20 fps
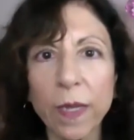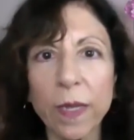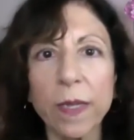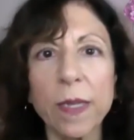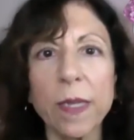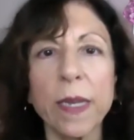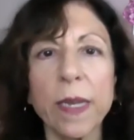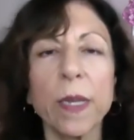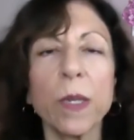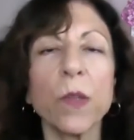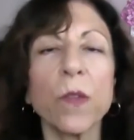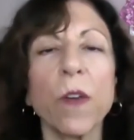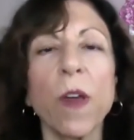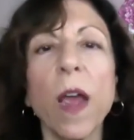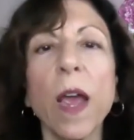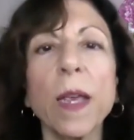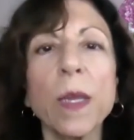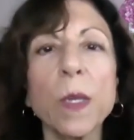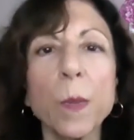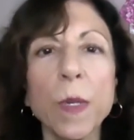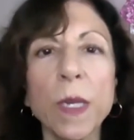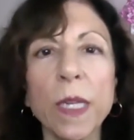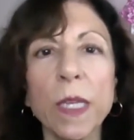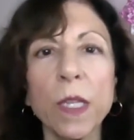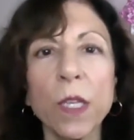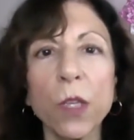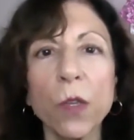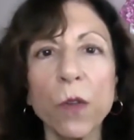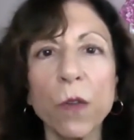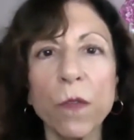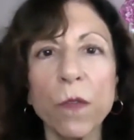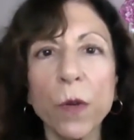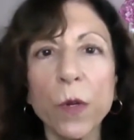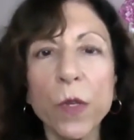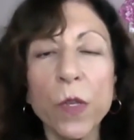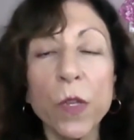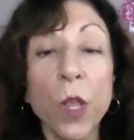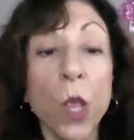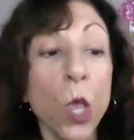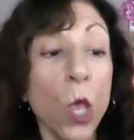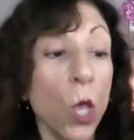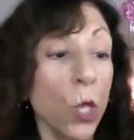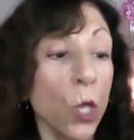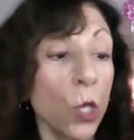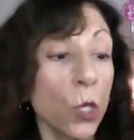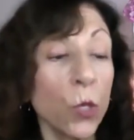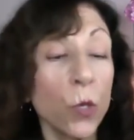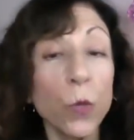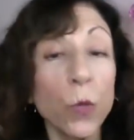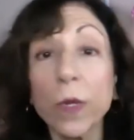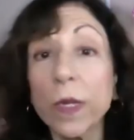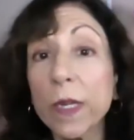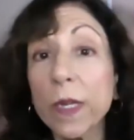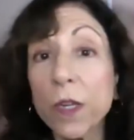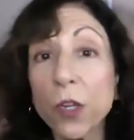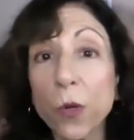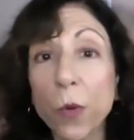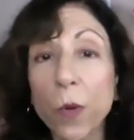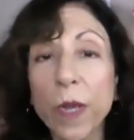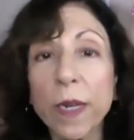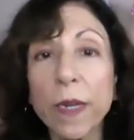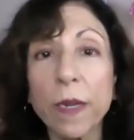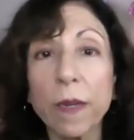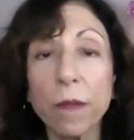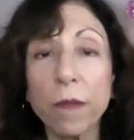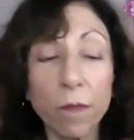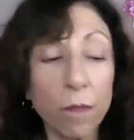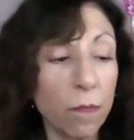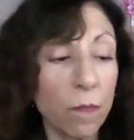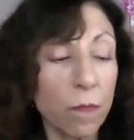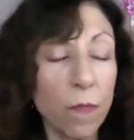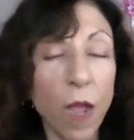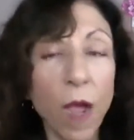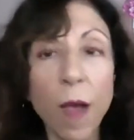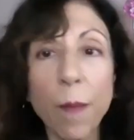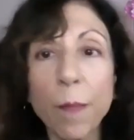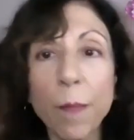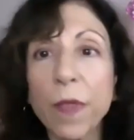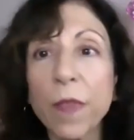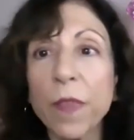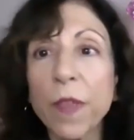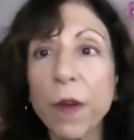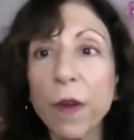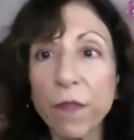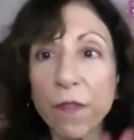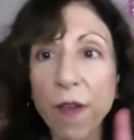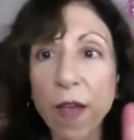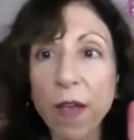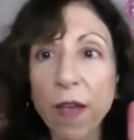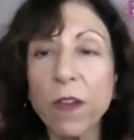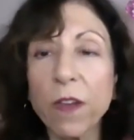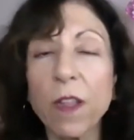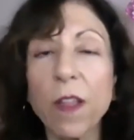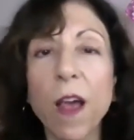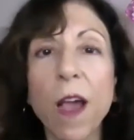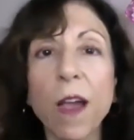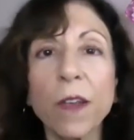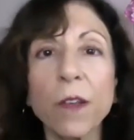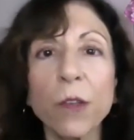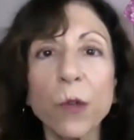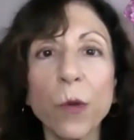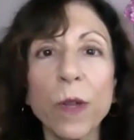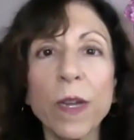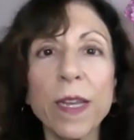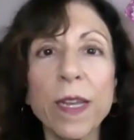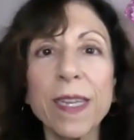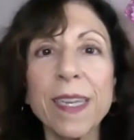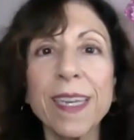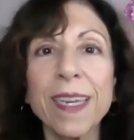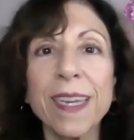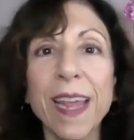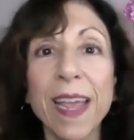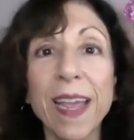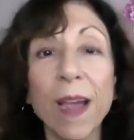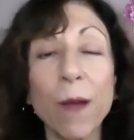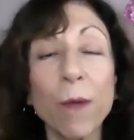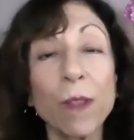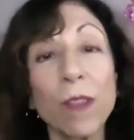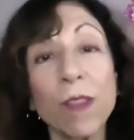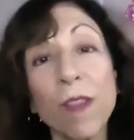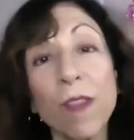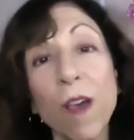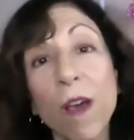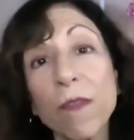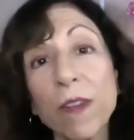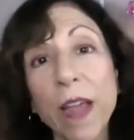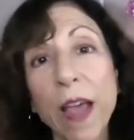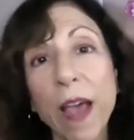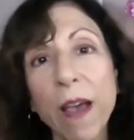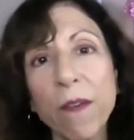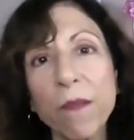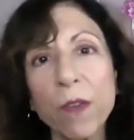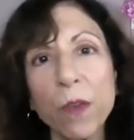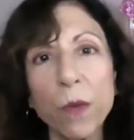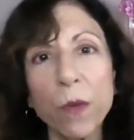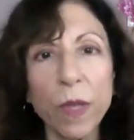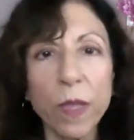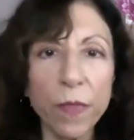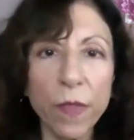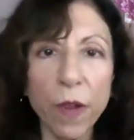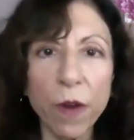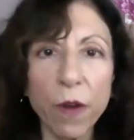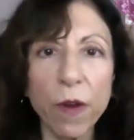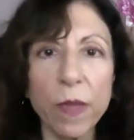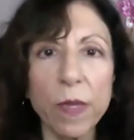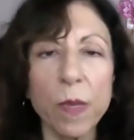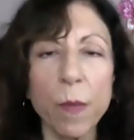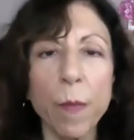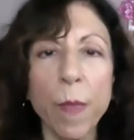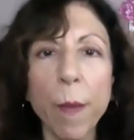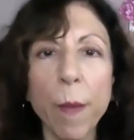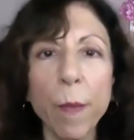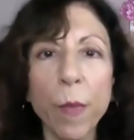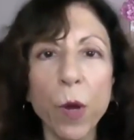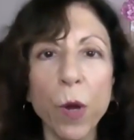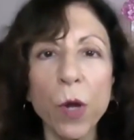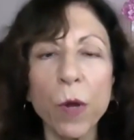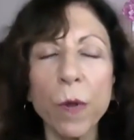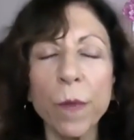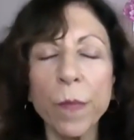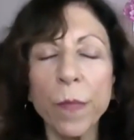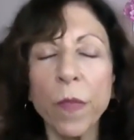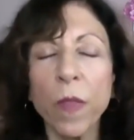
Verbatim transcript: It stands for High Speed Healing Universe. You can join and hop in there at 5 o'clock and join us today. I would love to have you in there as a member.